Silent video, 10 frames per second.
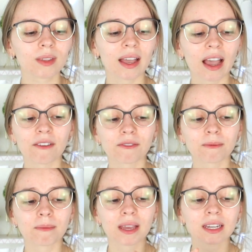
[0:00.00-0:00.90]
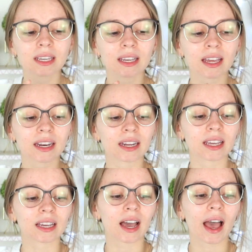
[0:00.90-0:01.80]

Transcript: I have many editing